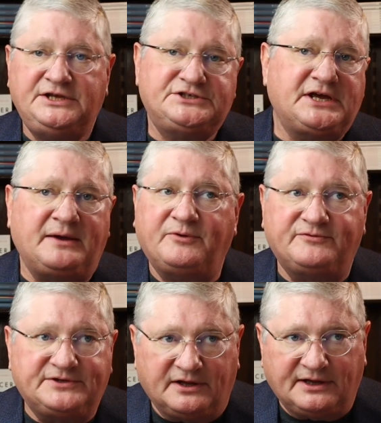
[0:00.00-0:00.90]
Each type
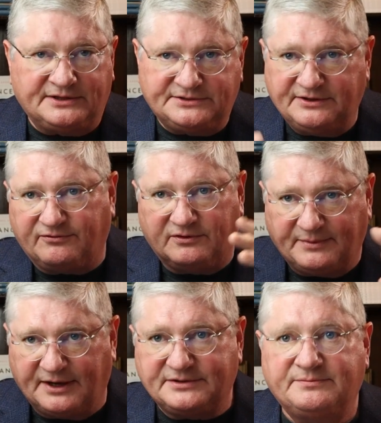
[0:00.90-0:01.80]
of cell has different
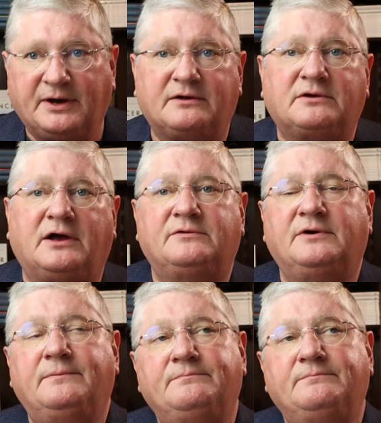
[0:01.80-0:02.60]
amounts of mitochondria.